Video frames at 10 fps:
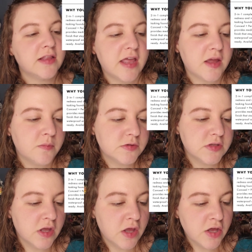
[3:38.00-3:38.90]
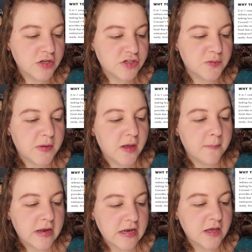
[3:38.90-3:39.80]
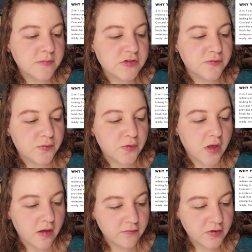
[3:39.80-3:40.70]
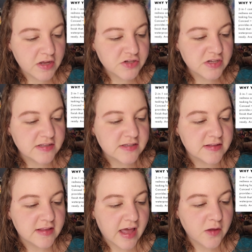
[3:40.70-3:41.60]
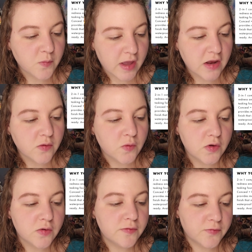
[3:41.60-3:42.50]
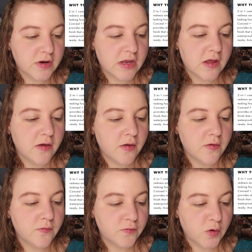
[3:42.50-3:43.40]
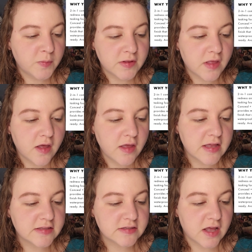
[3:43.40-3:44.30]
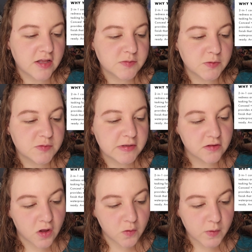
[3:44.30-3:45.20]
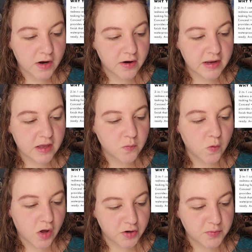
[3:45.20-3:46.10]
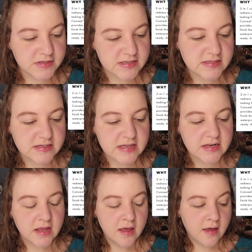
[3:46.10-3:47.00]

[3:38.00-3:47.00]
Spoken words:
claims to be a medium to full coverage. It's a lightweight, oil-free formula. It's supposed to be long wearing and water resistant.